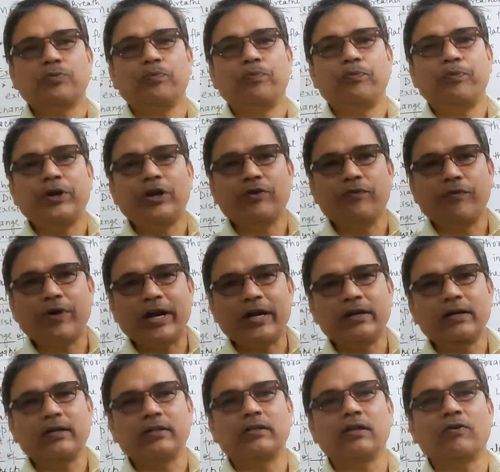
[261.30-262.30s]

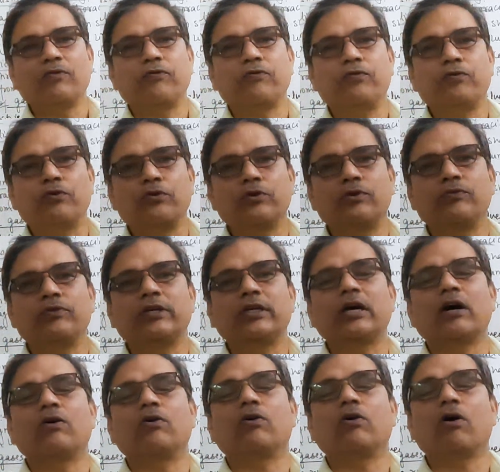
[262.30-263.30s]
prevent the food
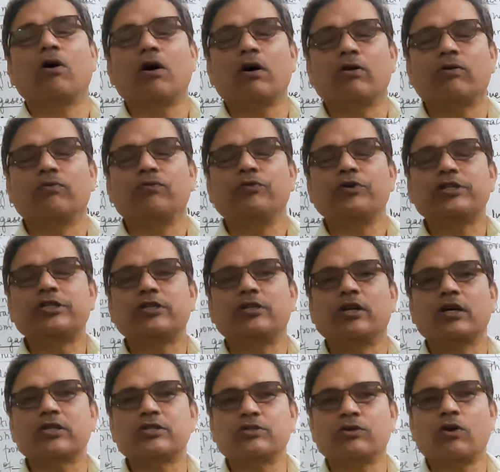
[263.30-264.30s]
or which
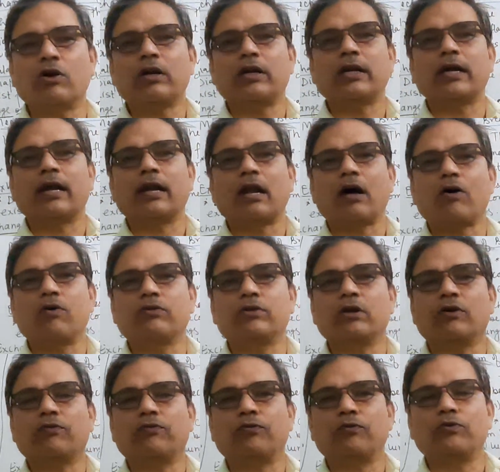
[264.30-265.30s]
does not allow
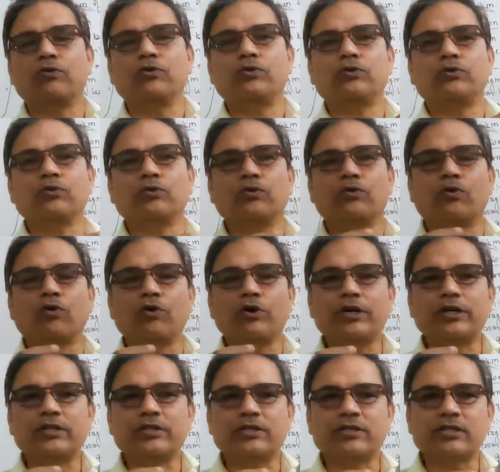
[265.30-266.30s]
the food to
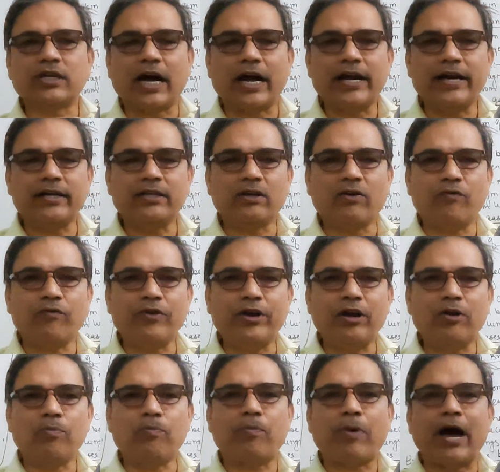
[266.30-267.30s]
go inside the
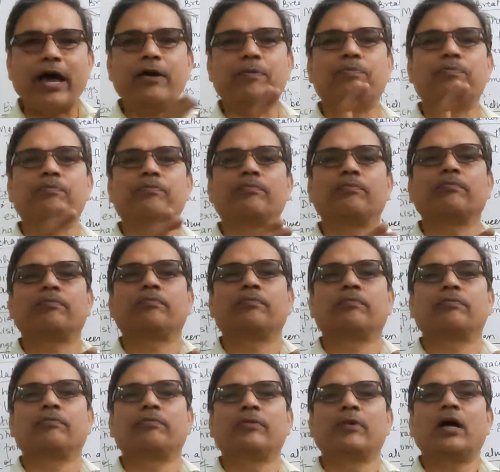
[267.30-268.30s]
windpipe
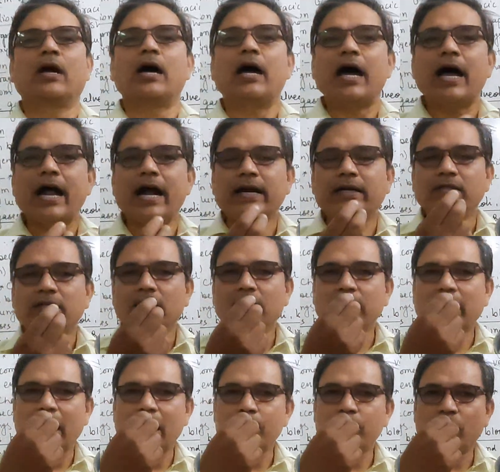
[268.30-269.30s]
at the
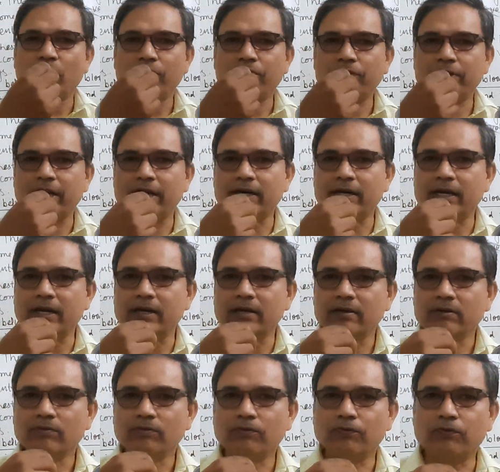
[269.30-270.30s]
time of
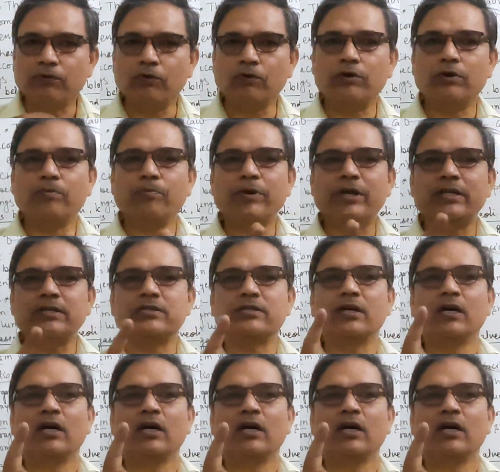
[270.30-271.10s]
taking food. Means